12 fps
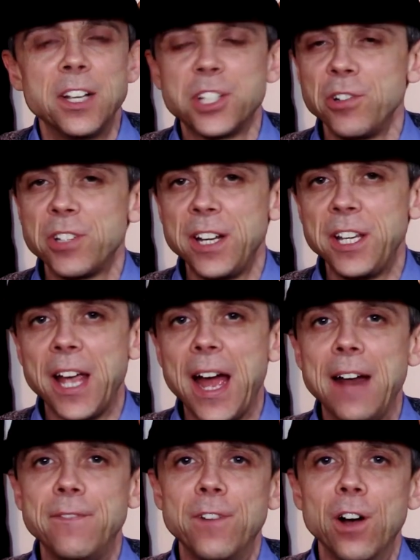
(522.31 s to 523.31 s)
So suddenly you get
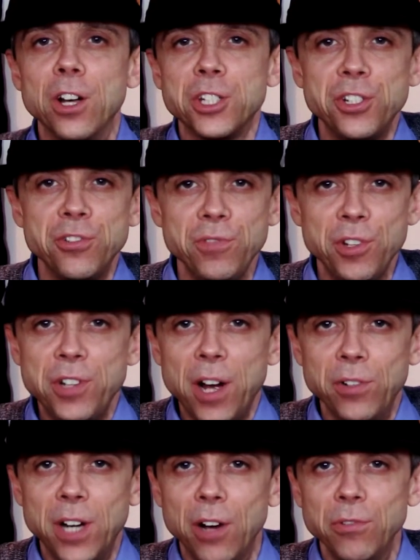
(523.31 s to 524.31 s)
adverts and you
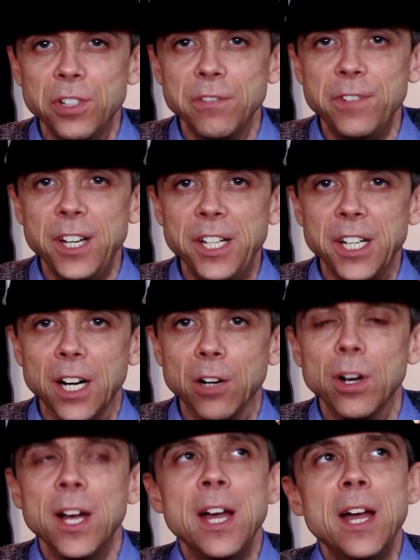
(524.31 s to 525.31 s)
don't own the video.